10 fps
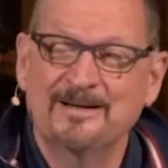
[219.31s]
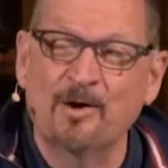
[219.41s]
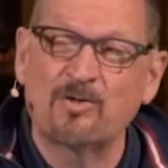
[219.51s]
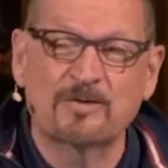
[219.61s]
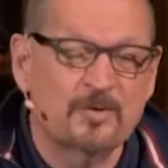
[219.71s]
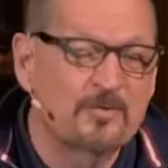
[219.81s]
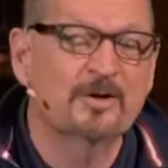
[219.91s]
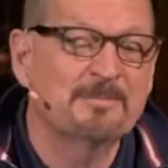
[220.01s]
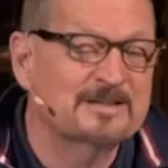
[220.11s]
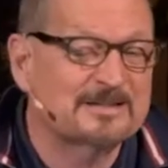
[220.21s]
Those of you that
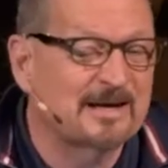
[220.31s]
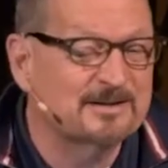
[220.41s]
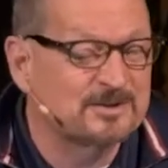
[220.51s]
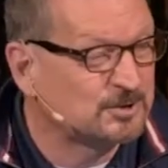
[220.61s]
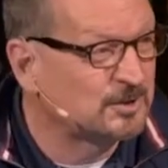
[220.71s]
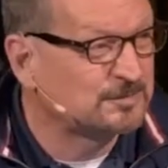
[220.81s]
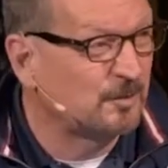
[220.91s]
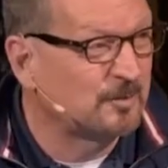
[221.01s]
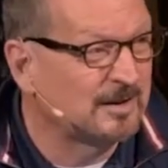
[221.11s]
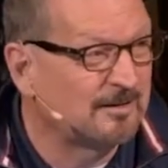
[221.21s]
have been attending church for
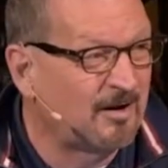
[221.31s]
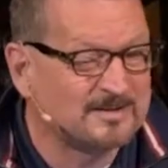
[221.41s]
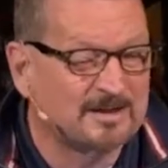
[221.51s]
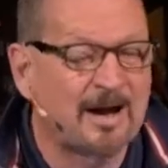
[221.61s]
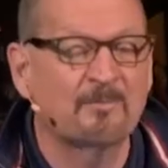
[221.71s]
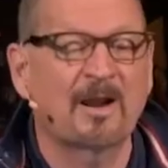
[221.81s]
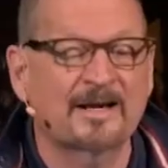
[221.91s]
a really long time, well,